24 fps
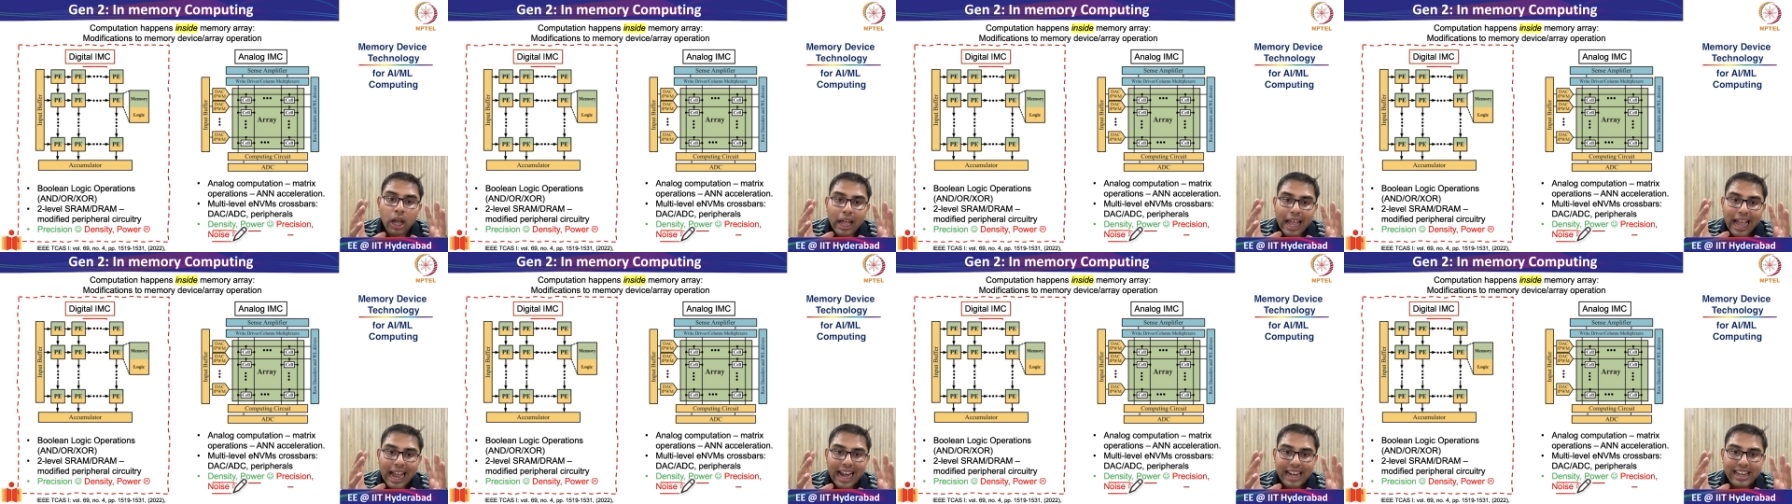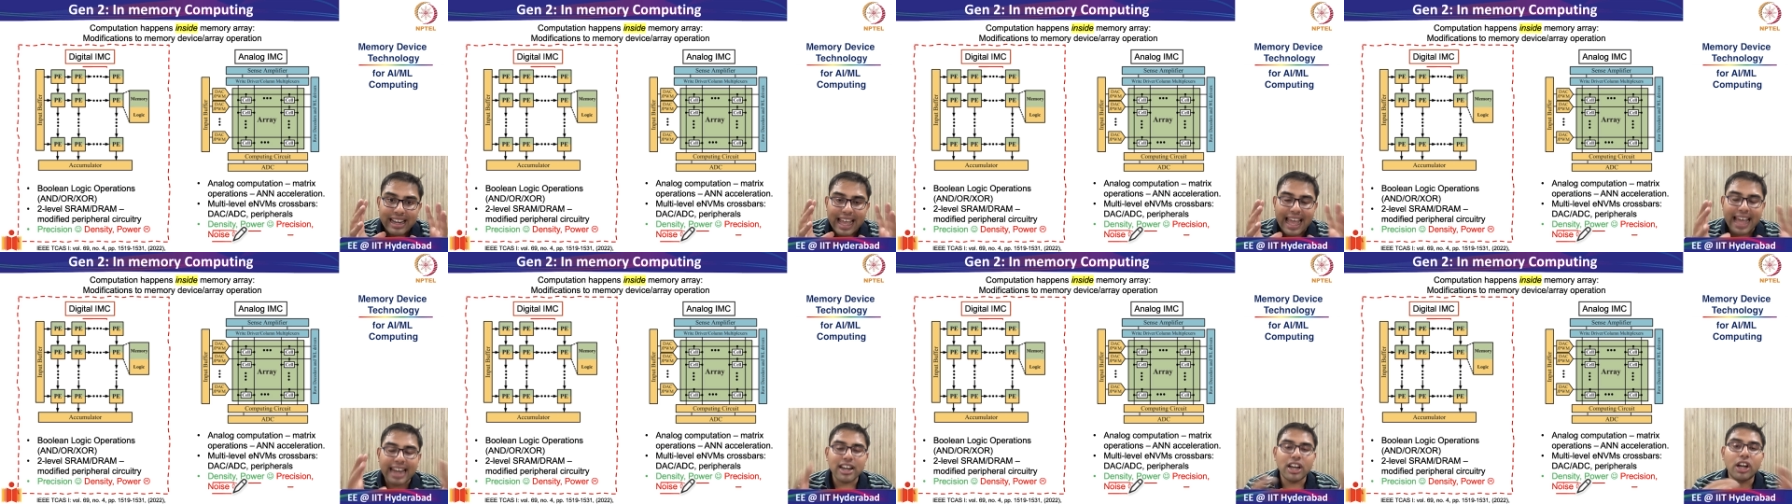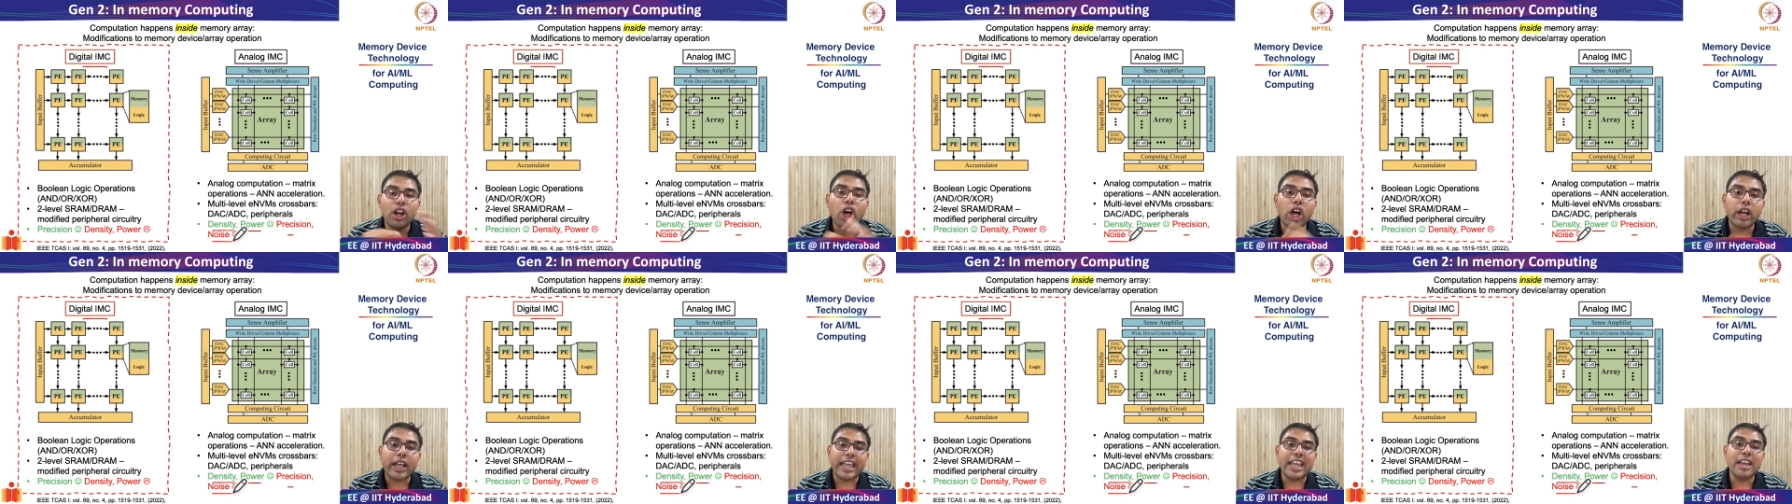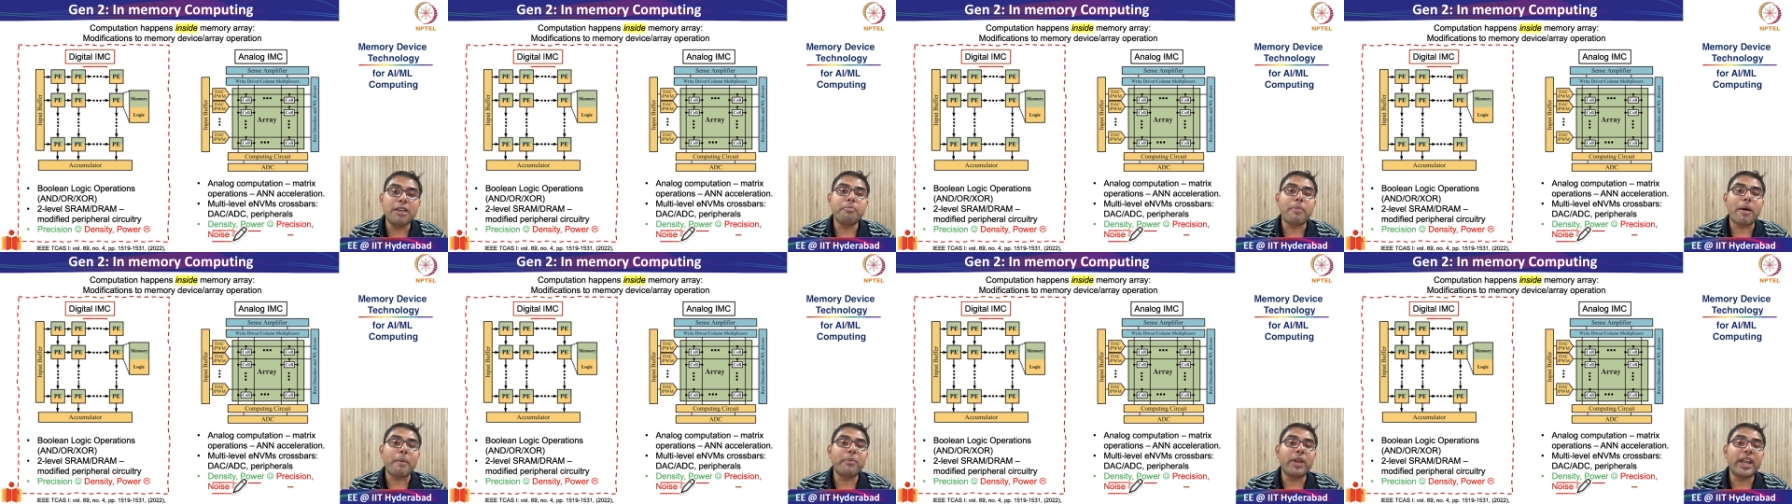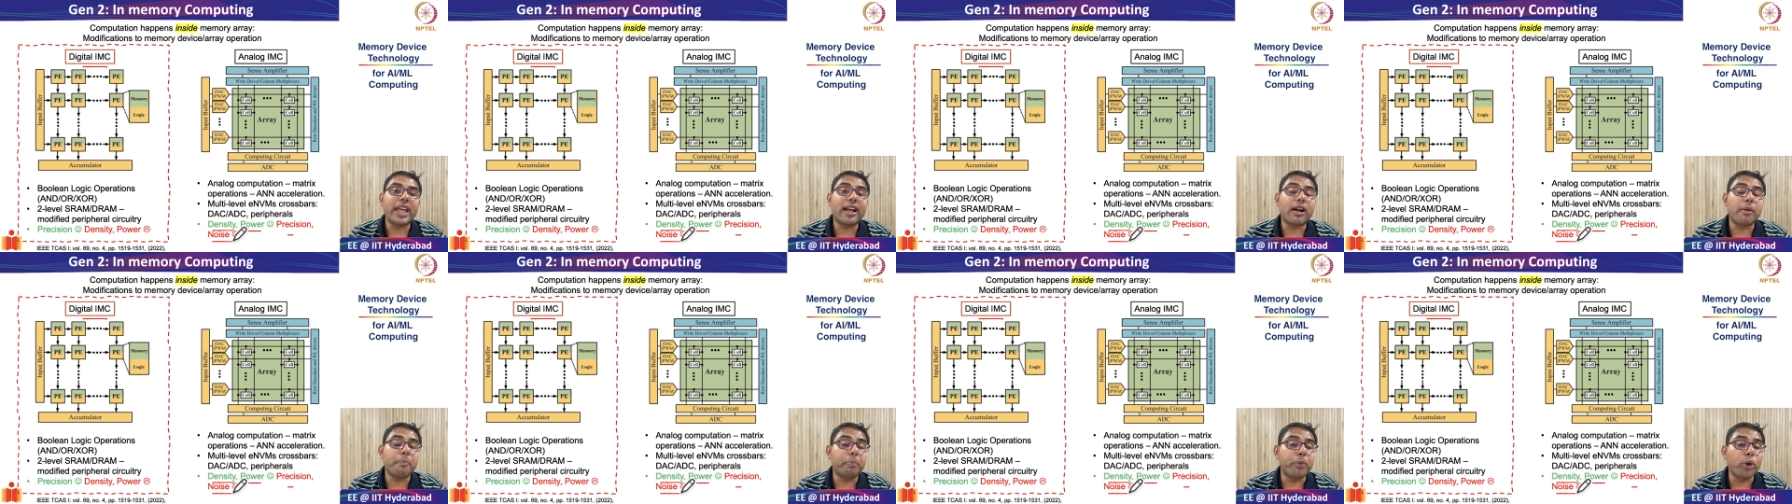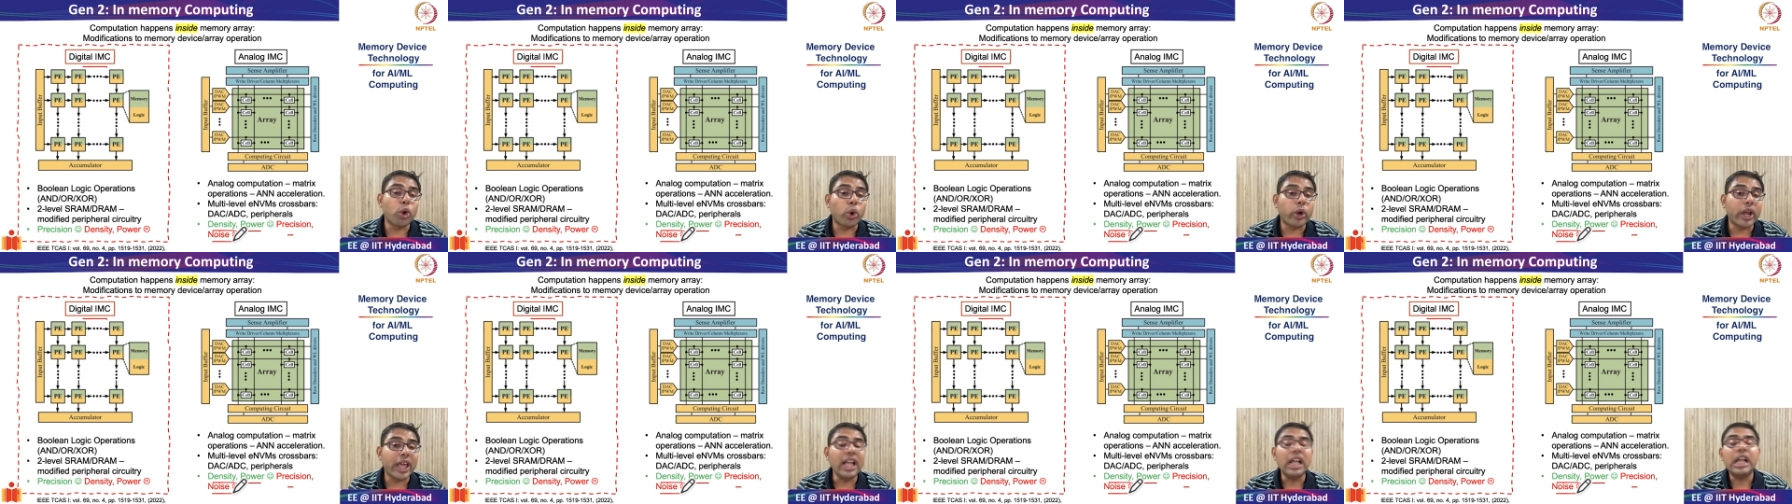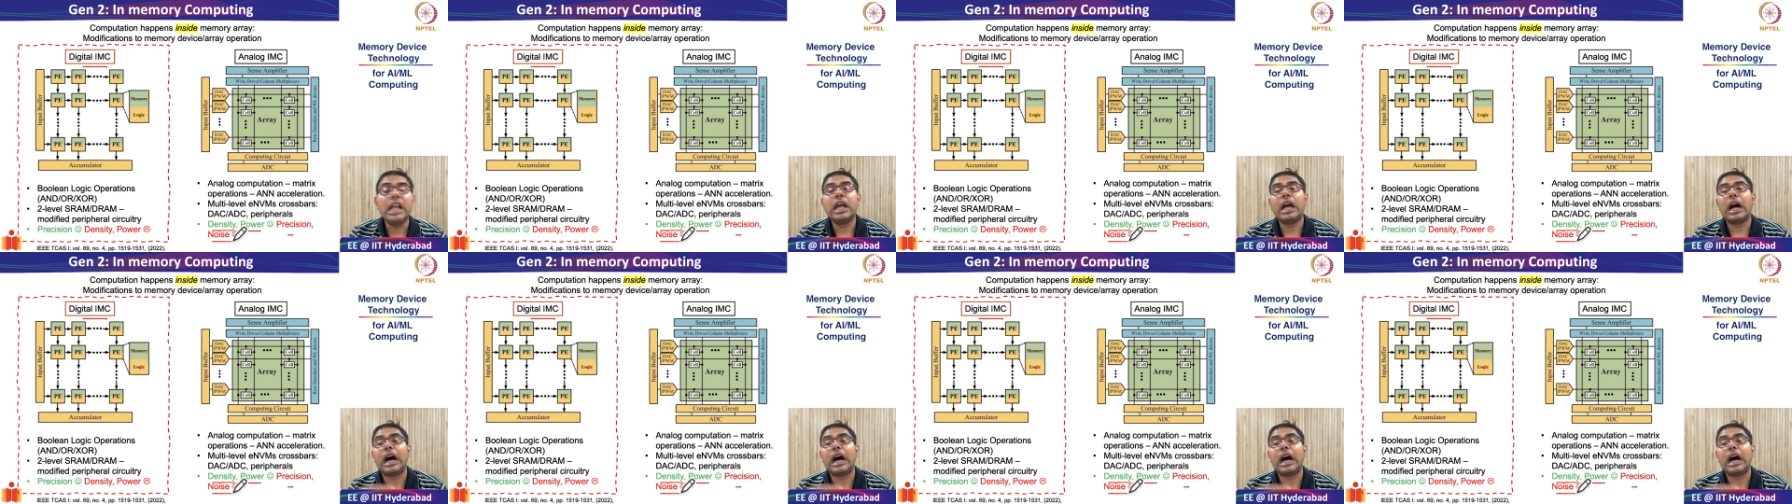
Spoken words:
at analog in-memory computing